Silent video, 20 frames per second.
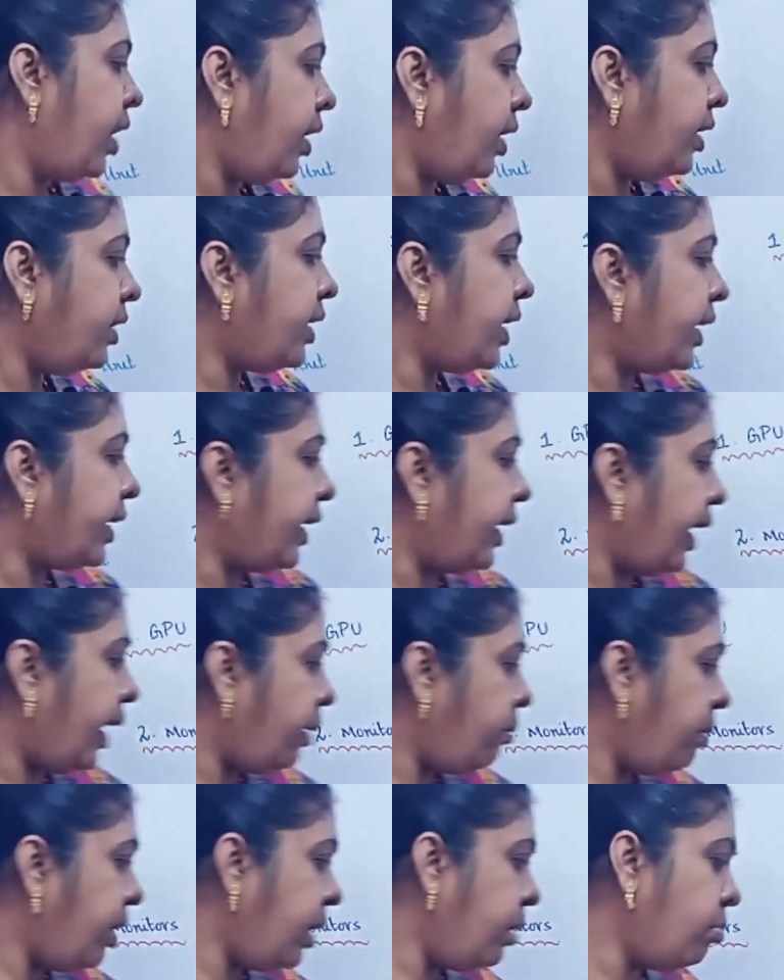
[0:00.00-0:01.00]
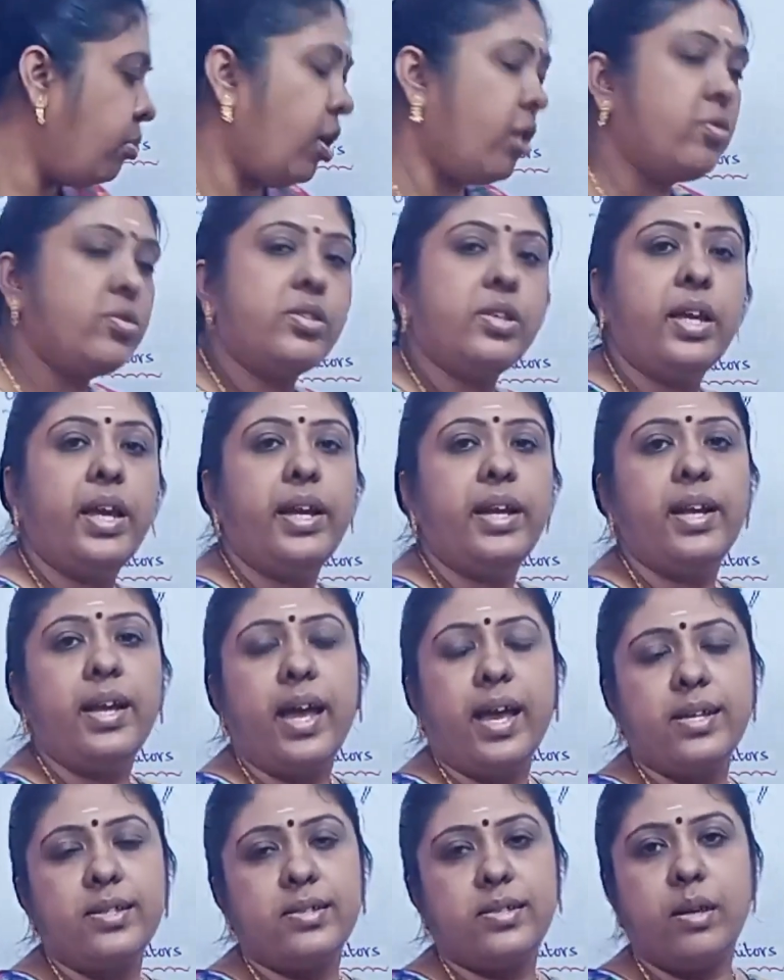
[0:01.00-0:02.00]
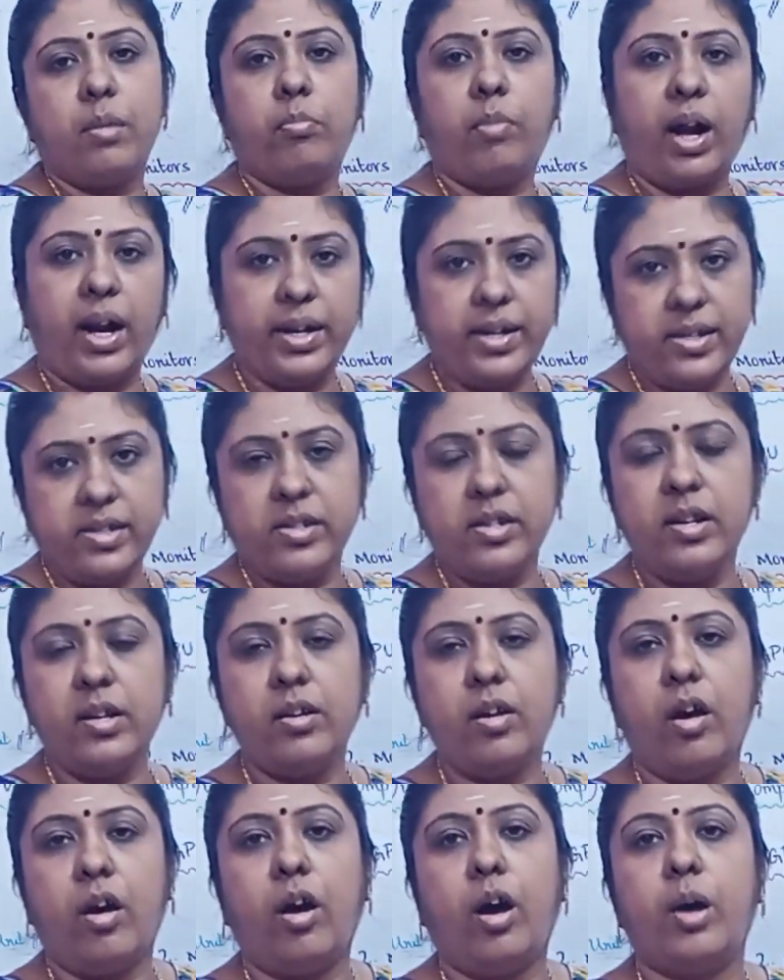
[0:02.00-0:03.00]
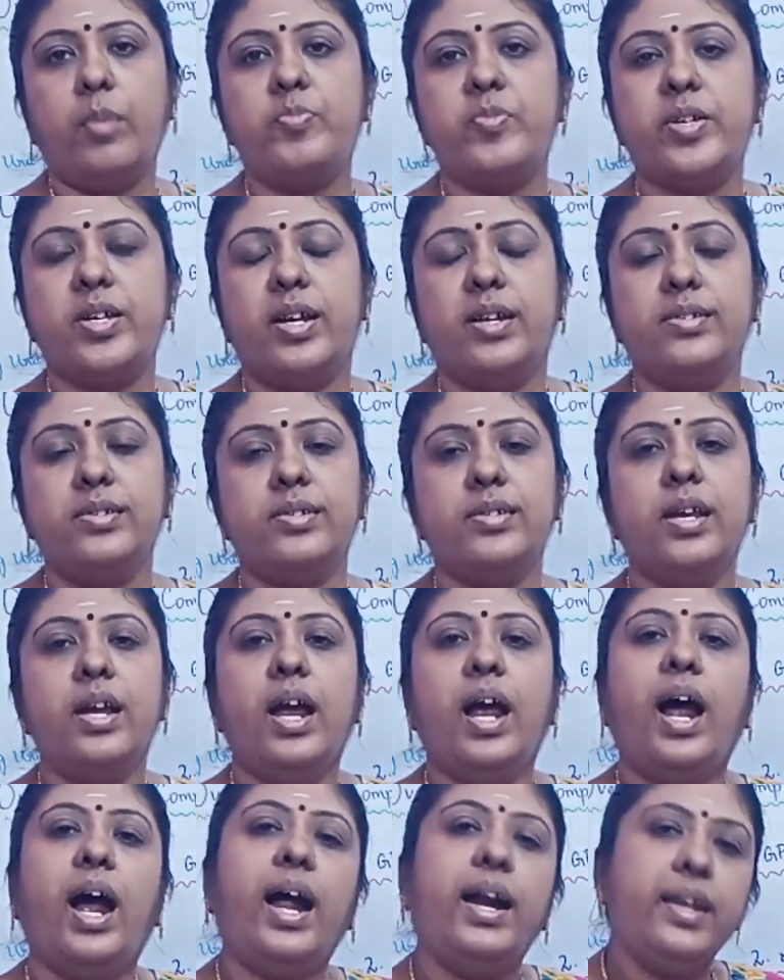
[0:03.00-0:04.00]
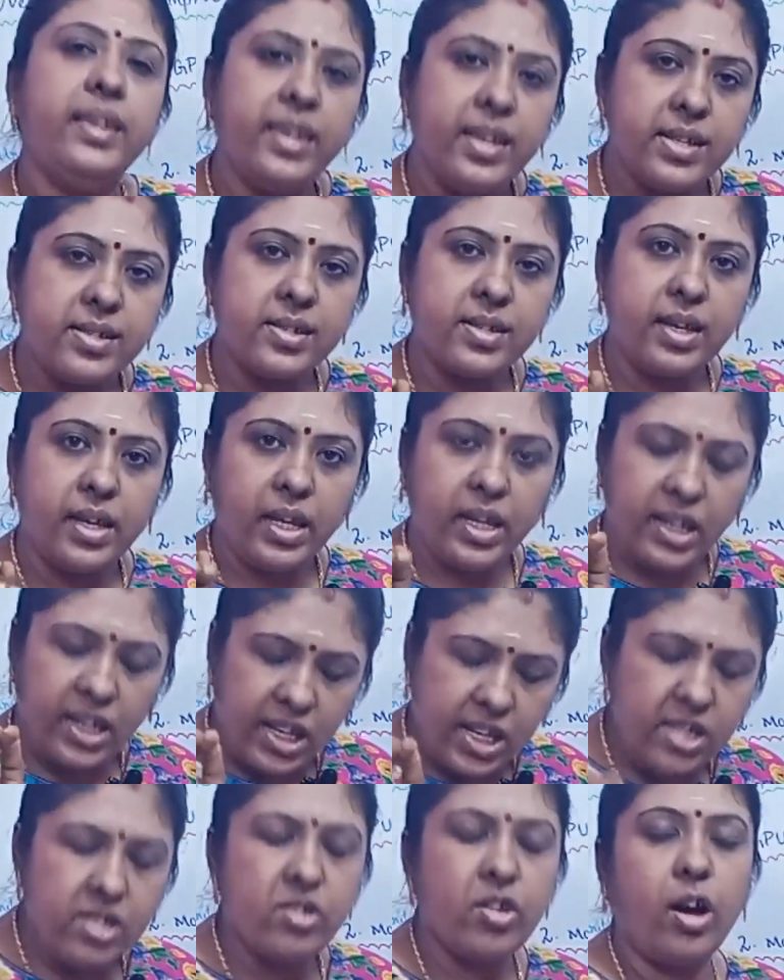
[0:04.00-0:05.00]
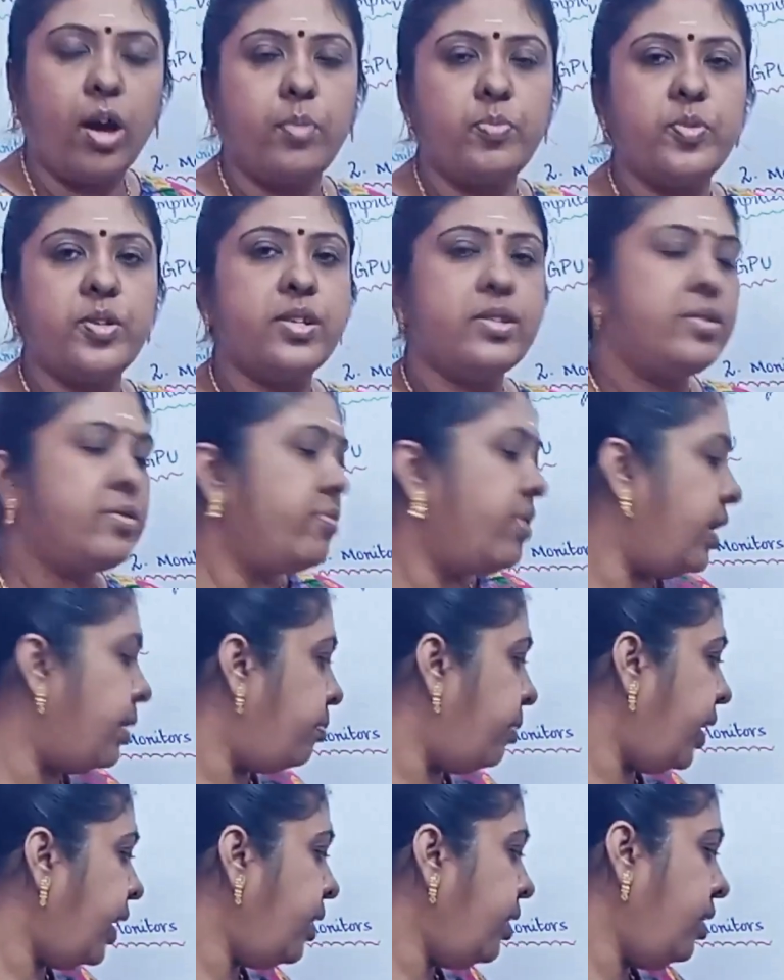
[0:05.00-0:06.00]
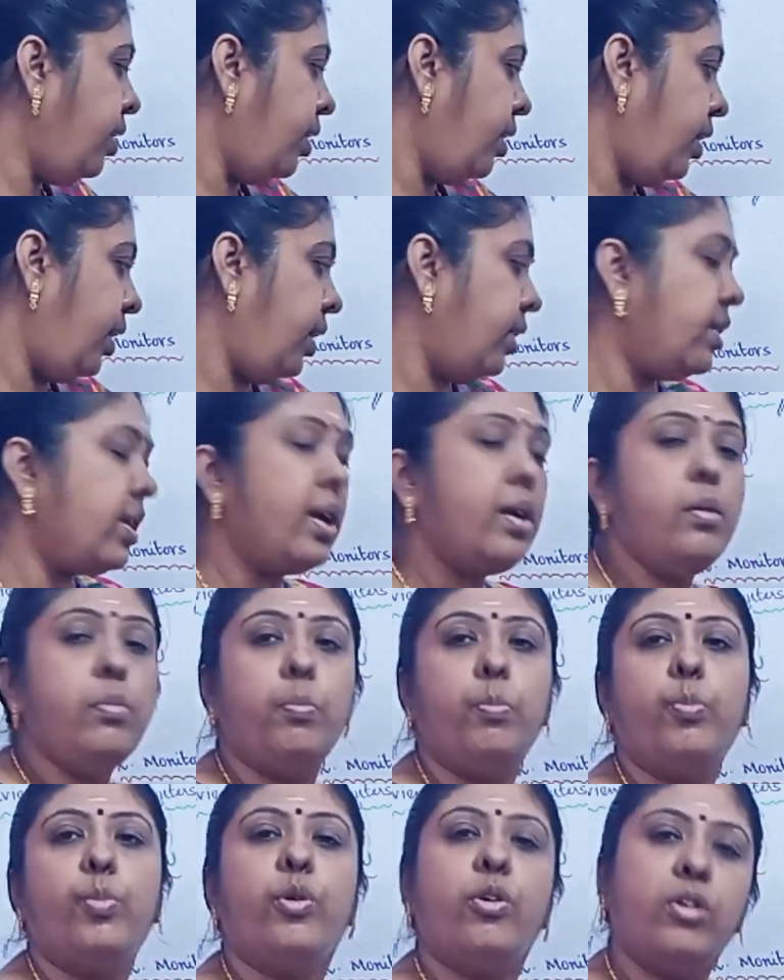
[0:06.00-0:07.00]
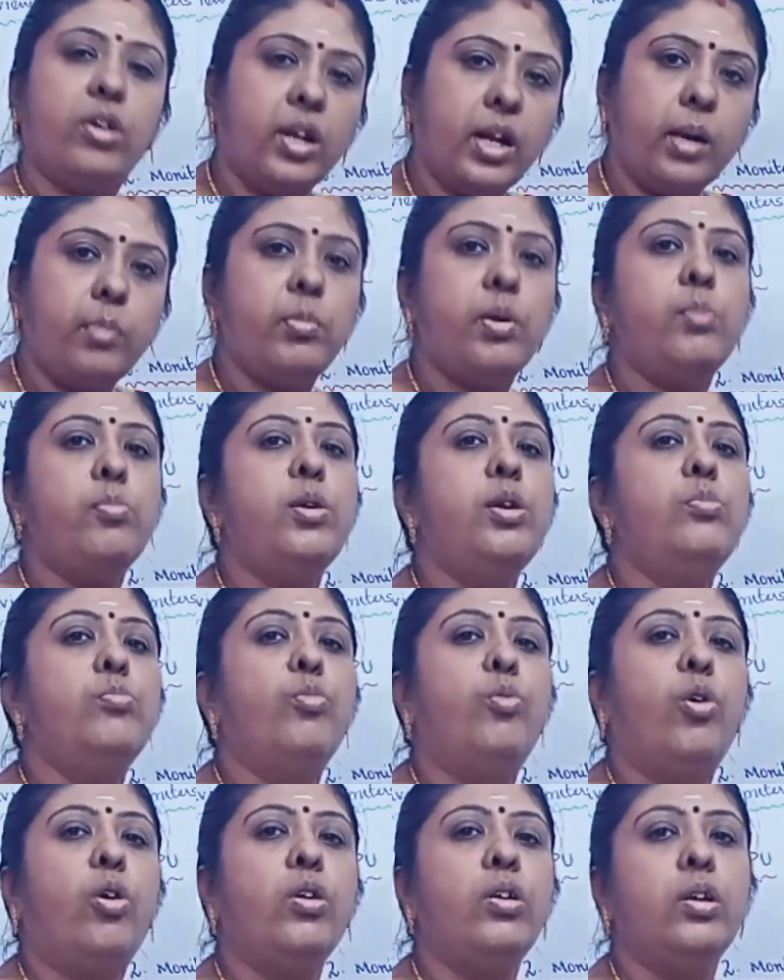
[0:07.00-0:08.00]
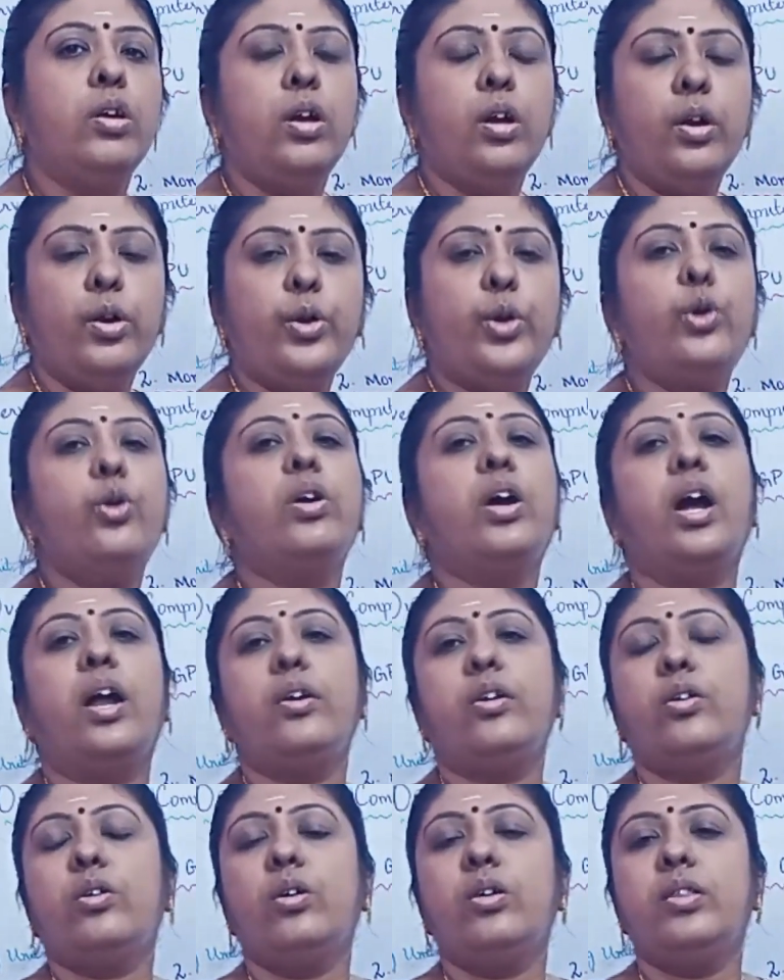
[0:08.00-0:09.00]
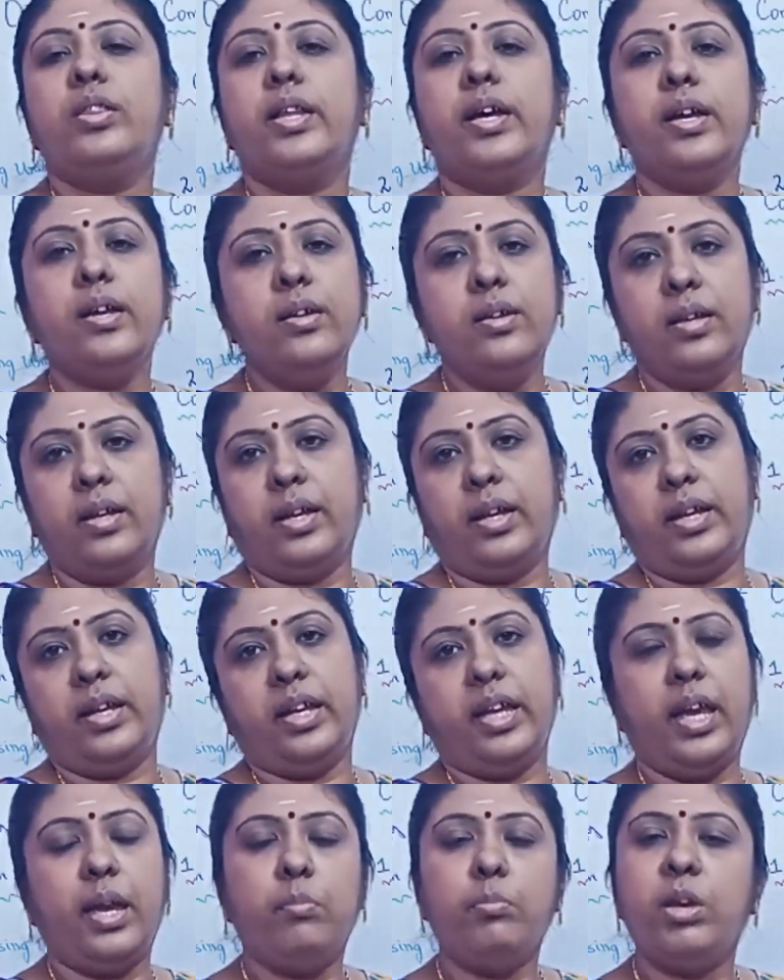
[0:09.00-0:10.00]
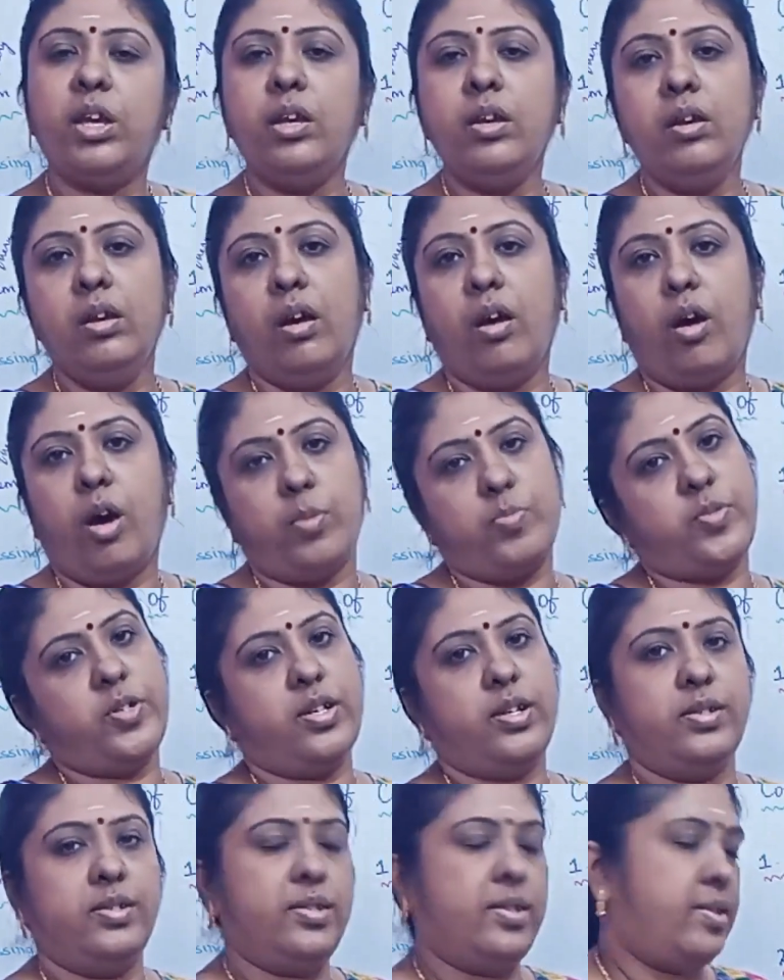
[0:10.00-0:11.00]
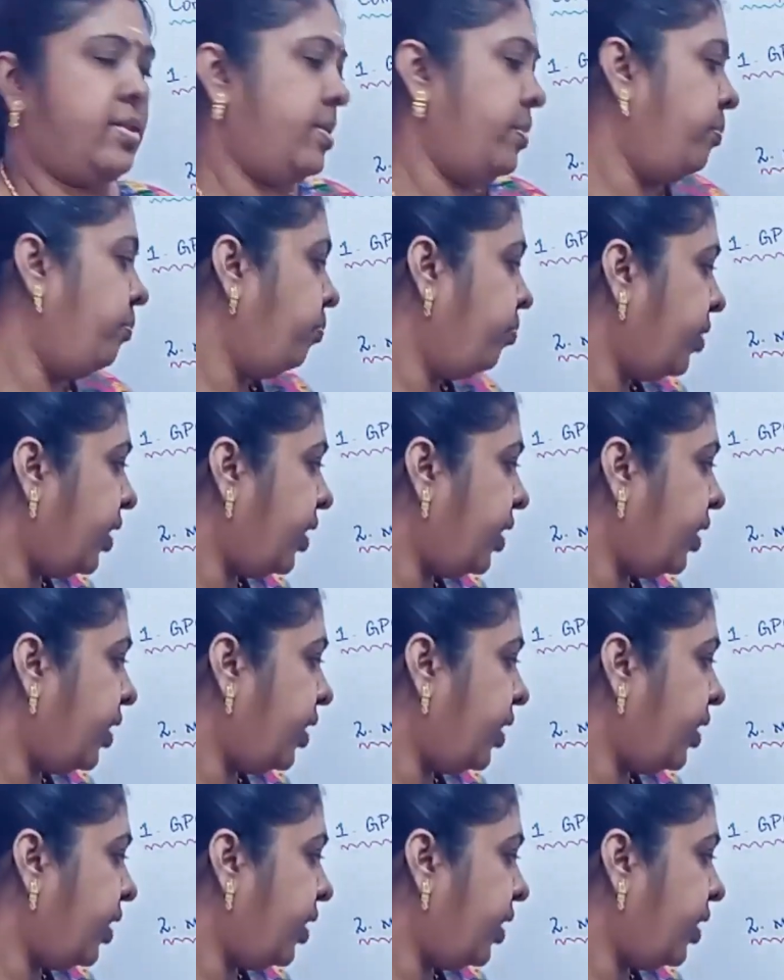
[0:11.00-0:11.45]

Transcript: In the gaming mouse it has some additional options and each options will be in the programmable mode to control the gaming options.